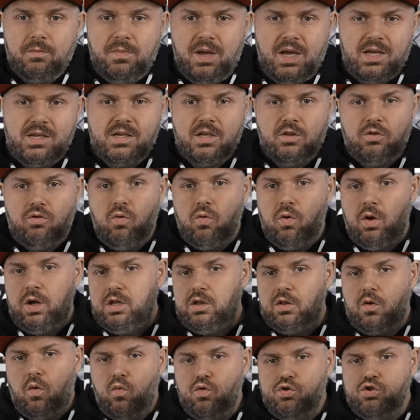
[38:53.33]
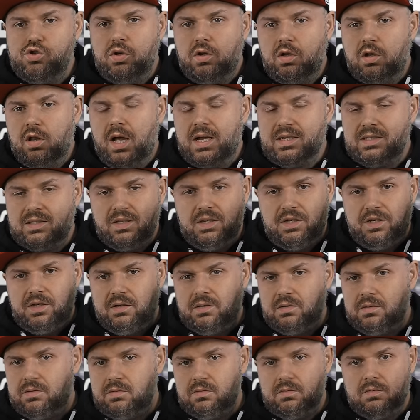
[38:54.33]
then this is a very cool option as a
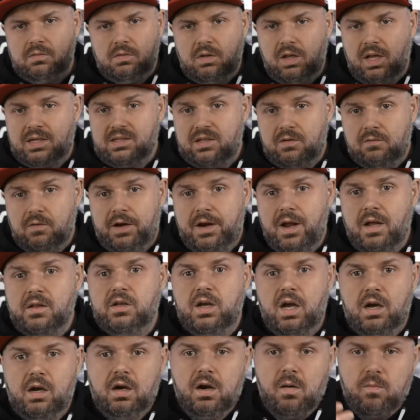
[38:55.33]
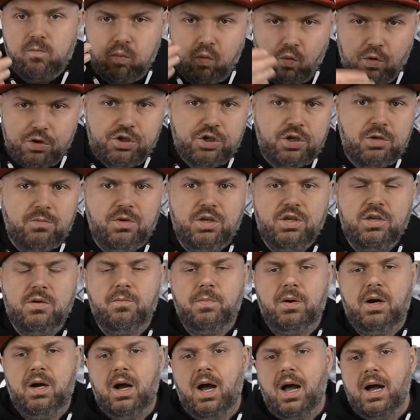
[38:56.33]
working mini P C.
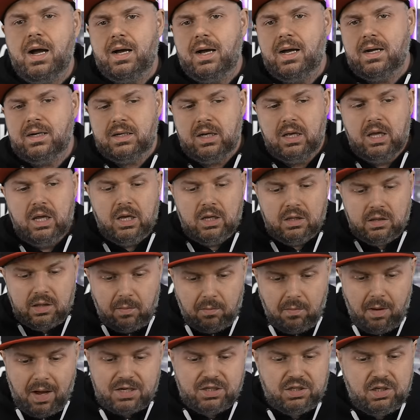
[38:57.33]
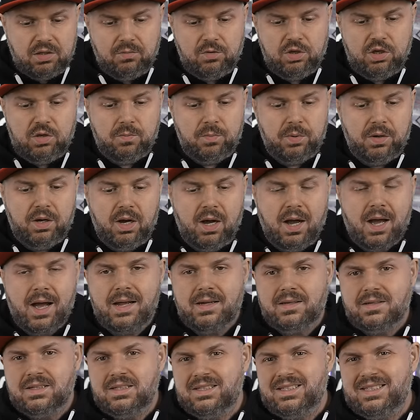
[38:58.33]
As a home mini P C,
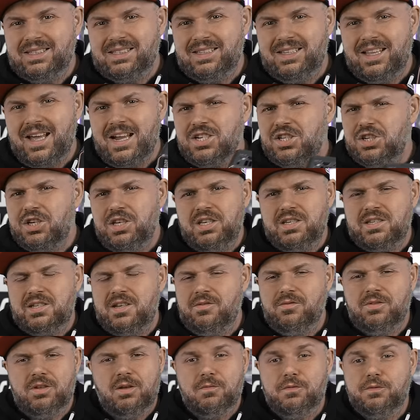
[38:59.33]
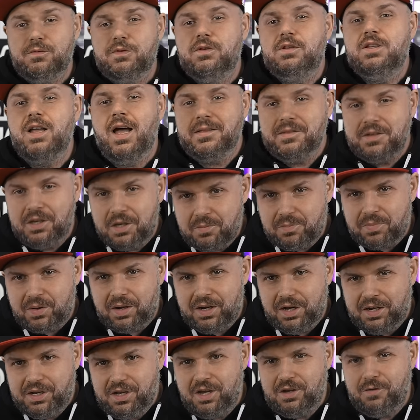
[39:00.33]
even if you play in World of Tanks,
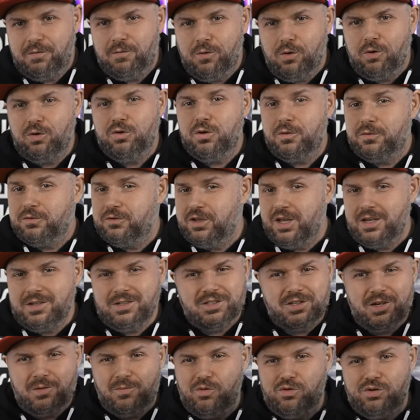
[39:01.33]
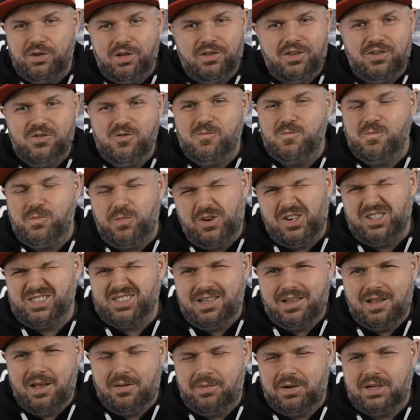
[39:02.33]
it works just
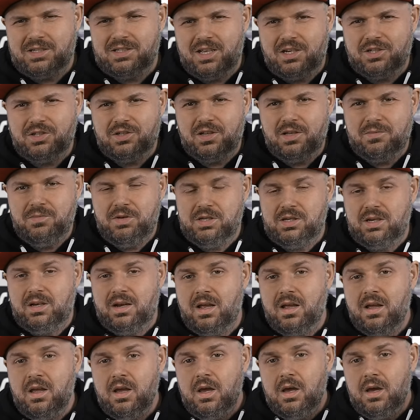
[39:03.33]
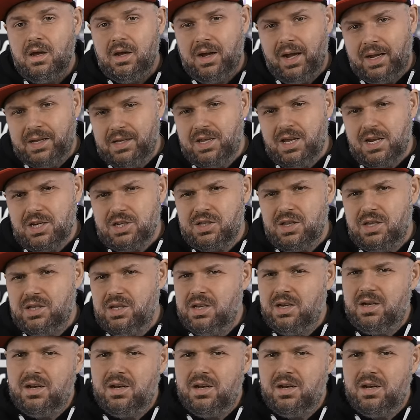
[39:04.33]
awesome. Of course not for